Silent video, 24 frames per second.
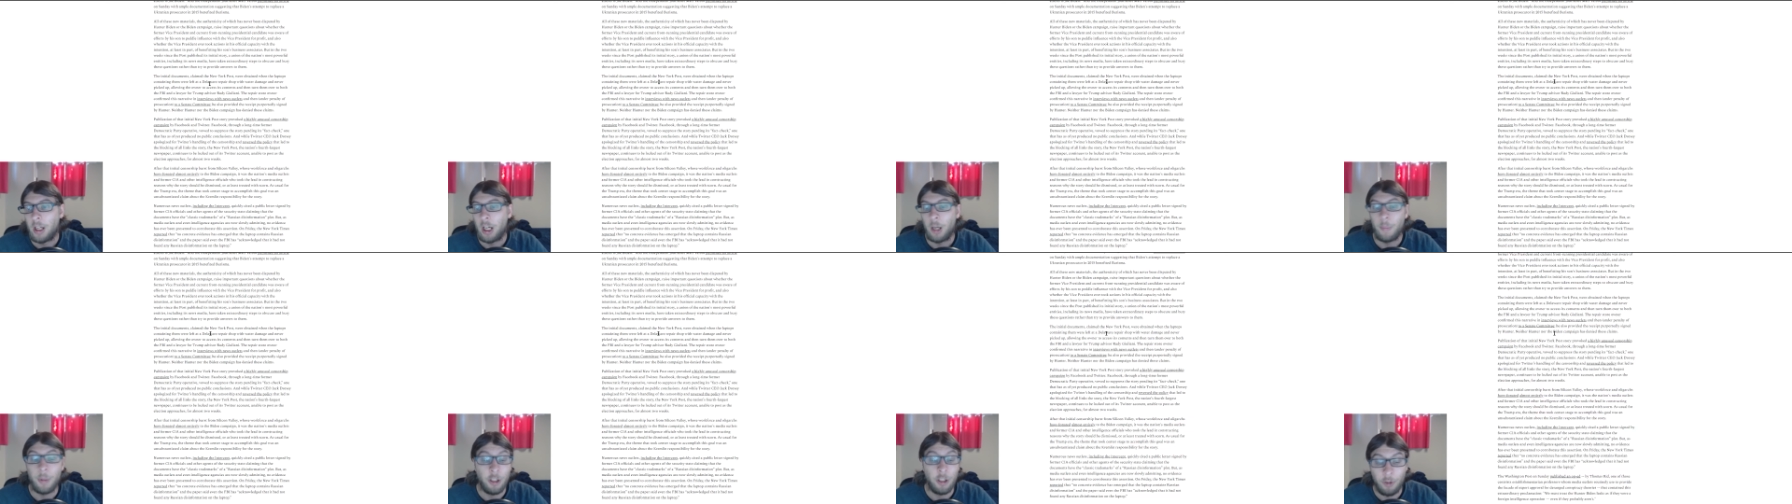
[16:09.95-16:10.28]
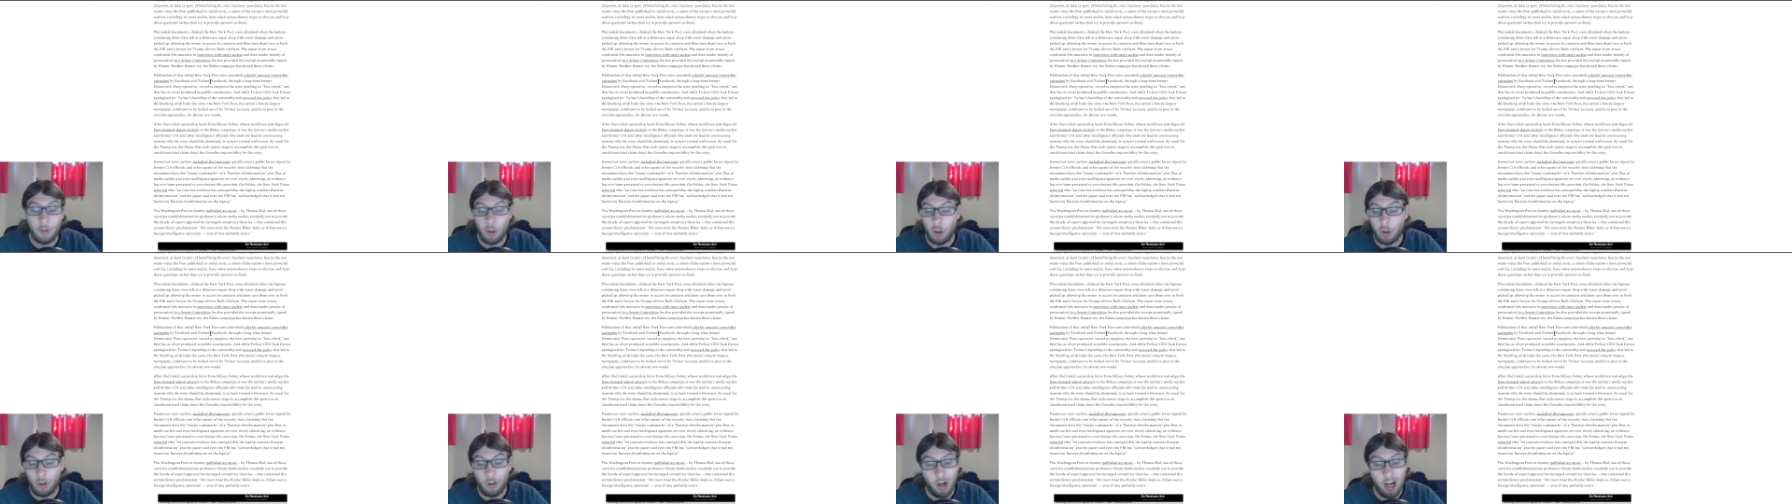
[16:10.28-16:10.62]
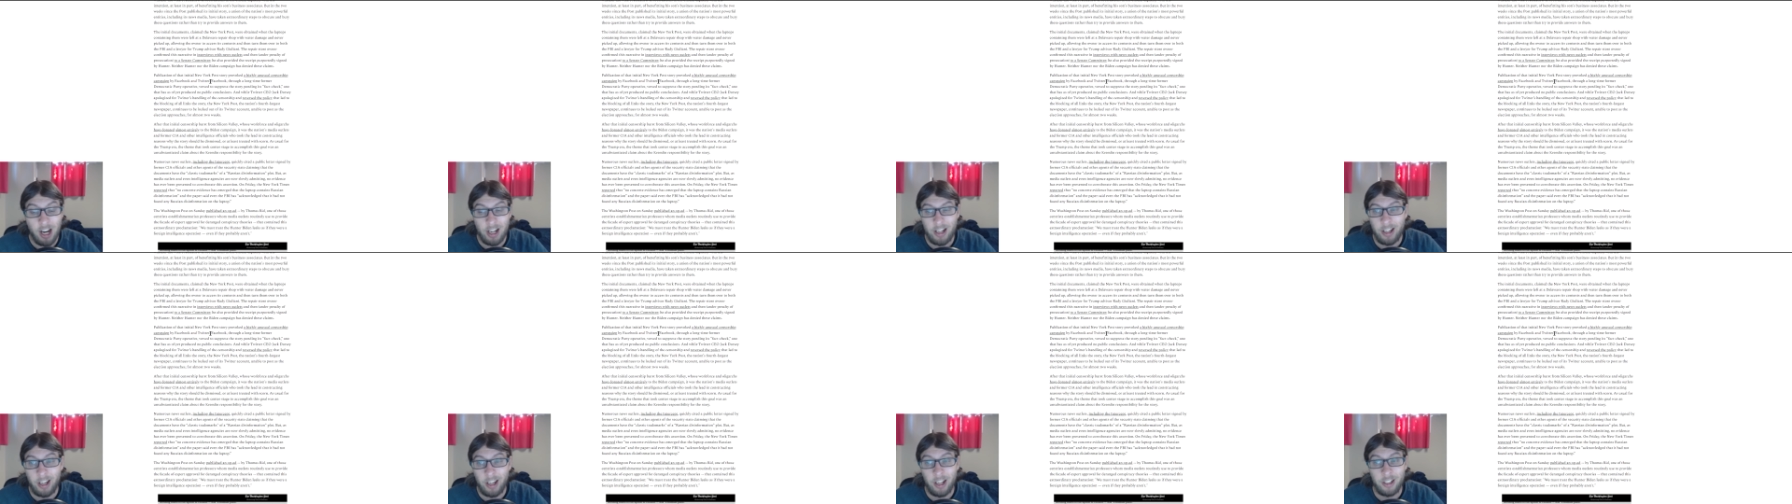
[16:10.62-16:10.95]
I mean, if you're a
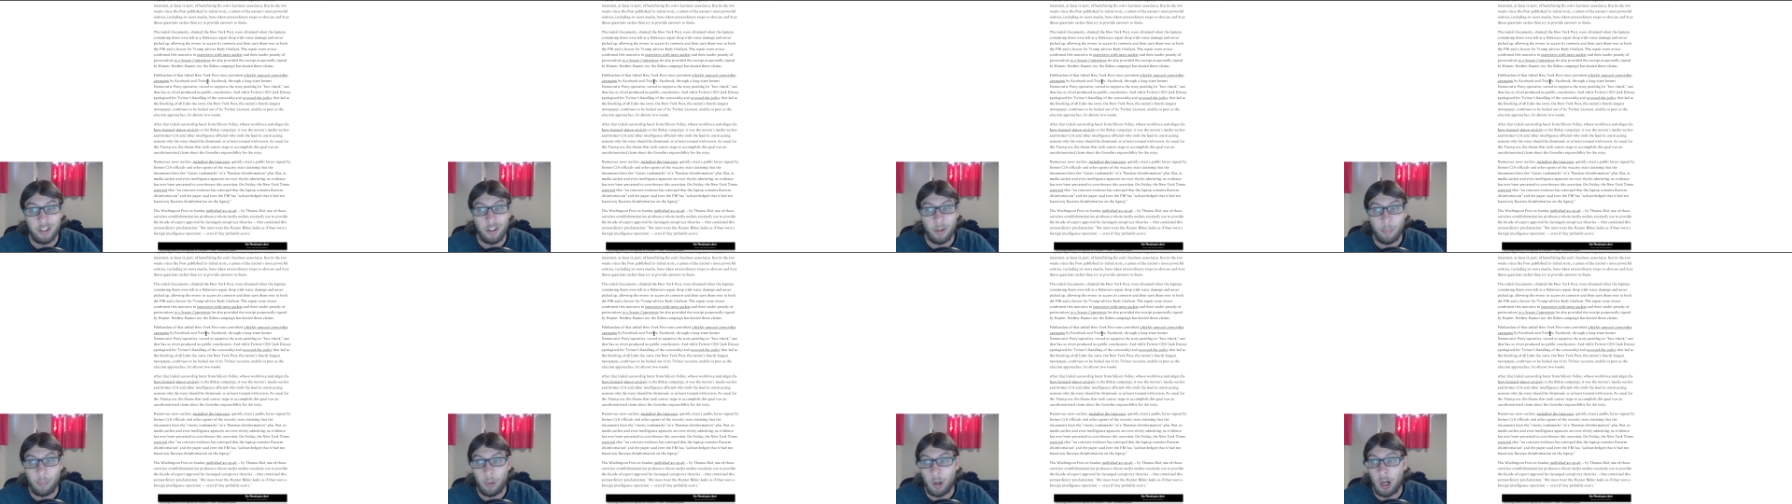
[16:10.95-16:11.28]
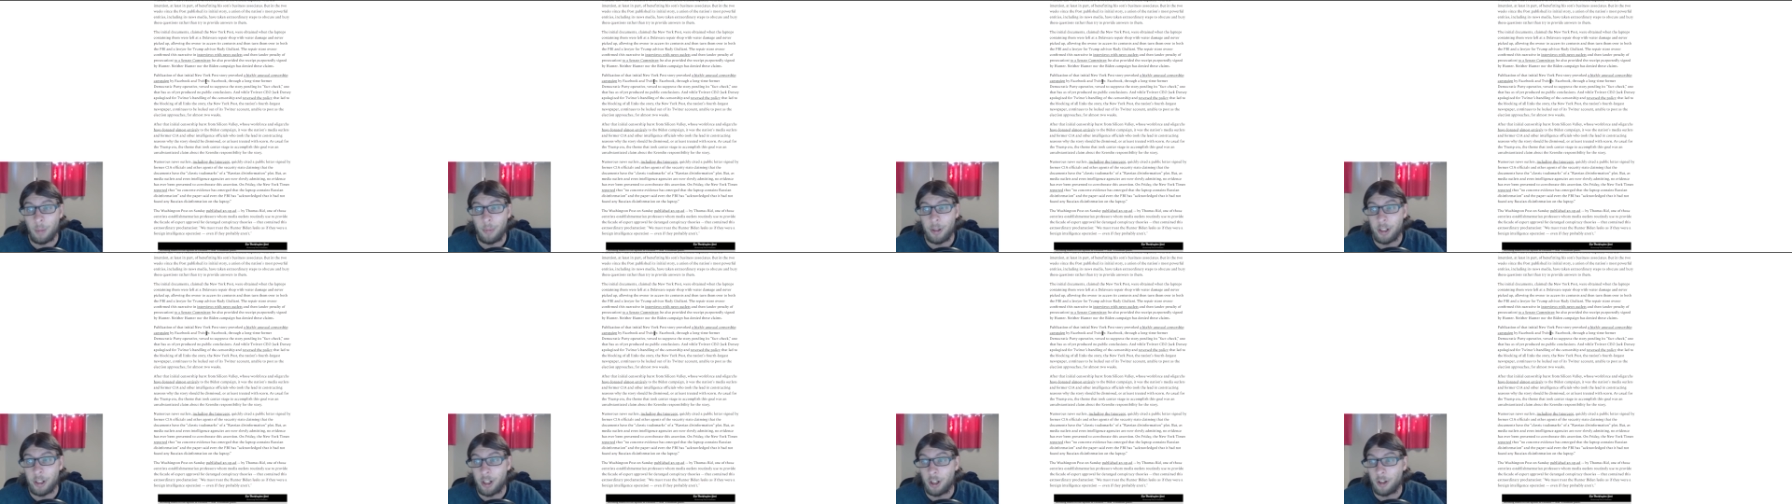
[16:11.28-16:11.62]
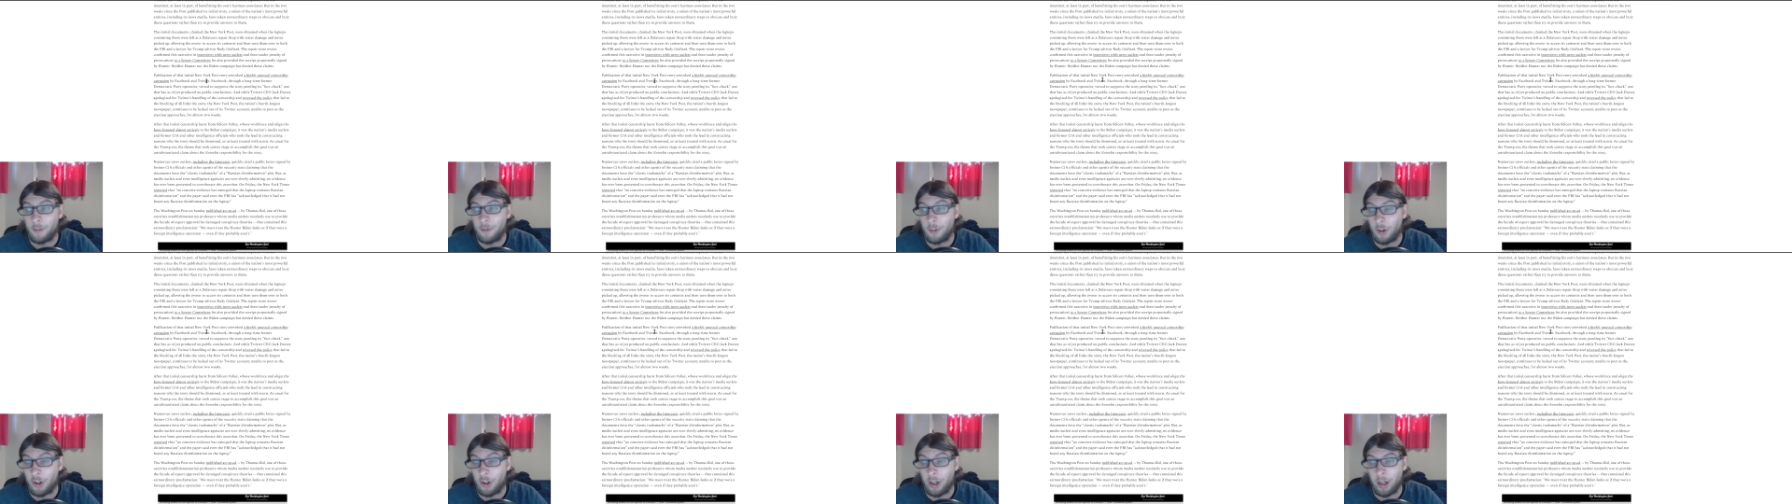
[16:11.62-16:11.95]
crackhead, you're probably
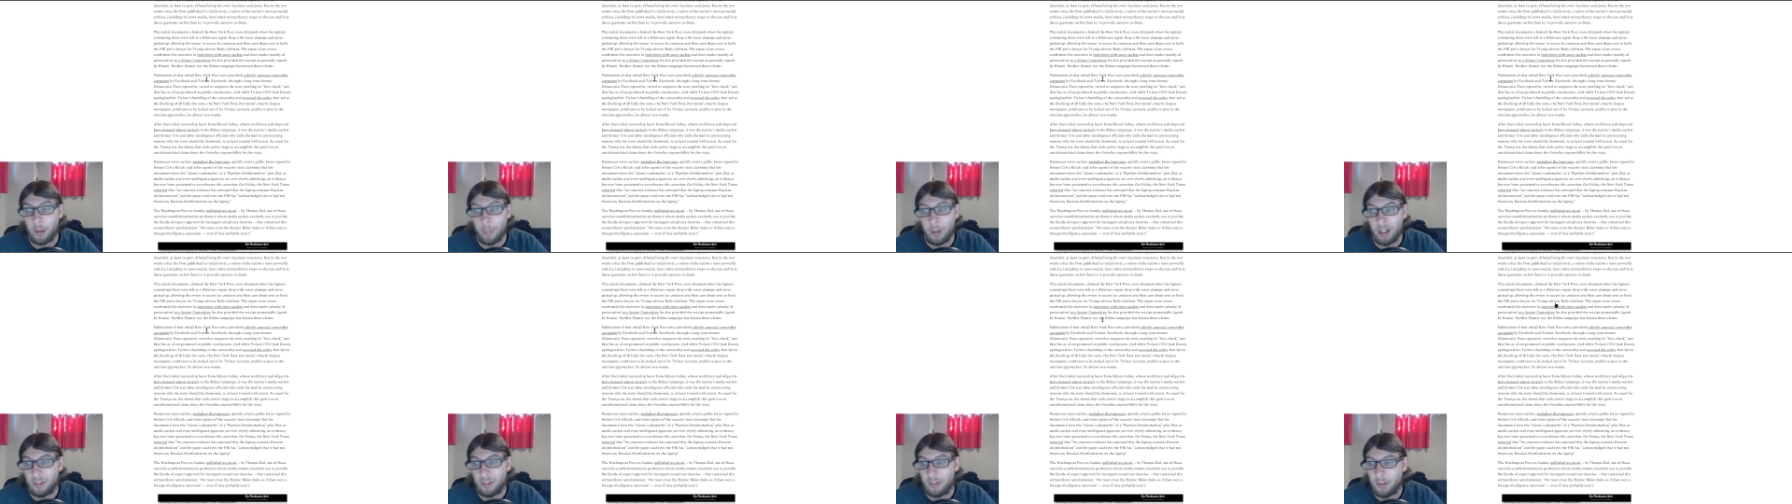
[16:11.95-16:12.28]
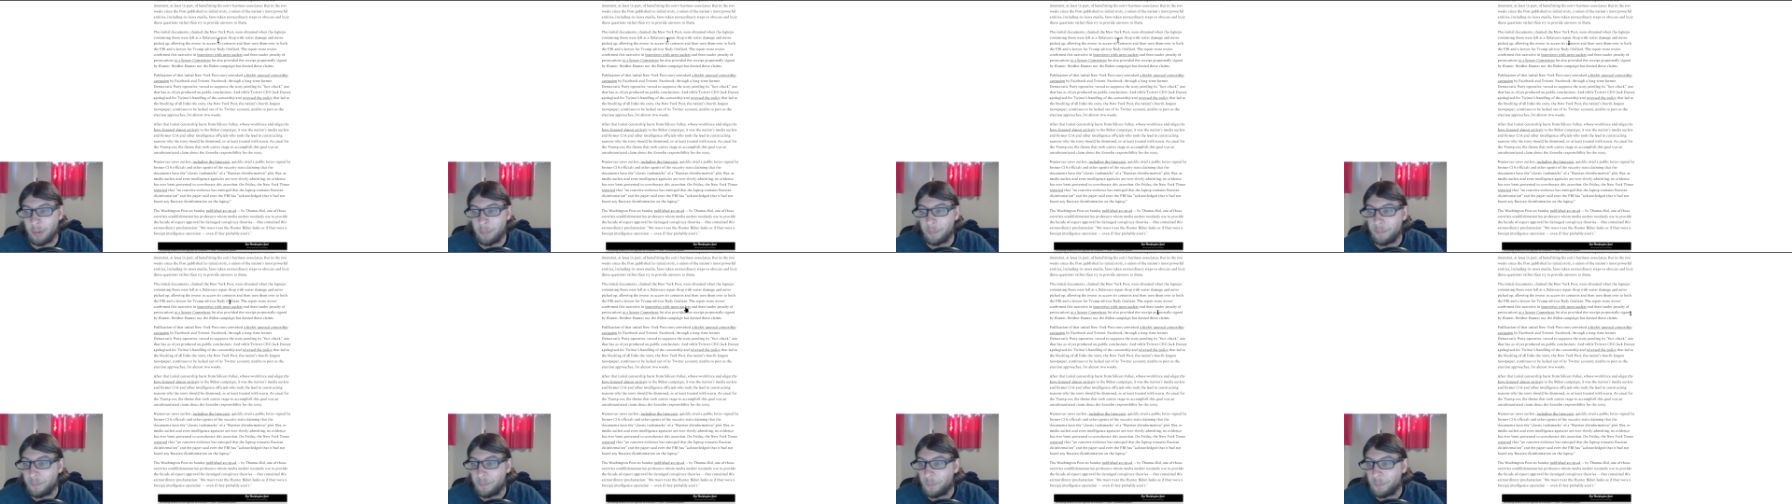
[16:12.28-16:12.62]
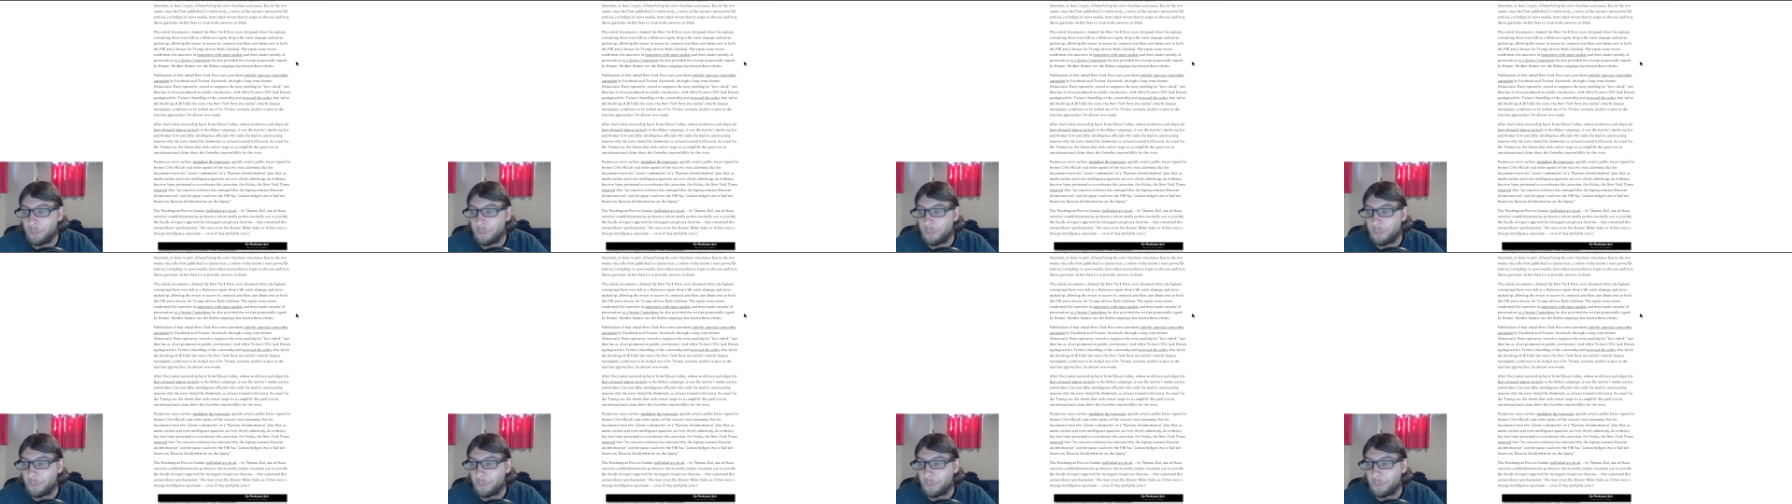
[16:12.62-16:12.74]
going to forget about them.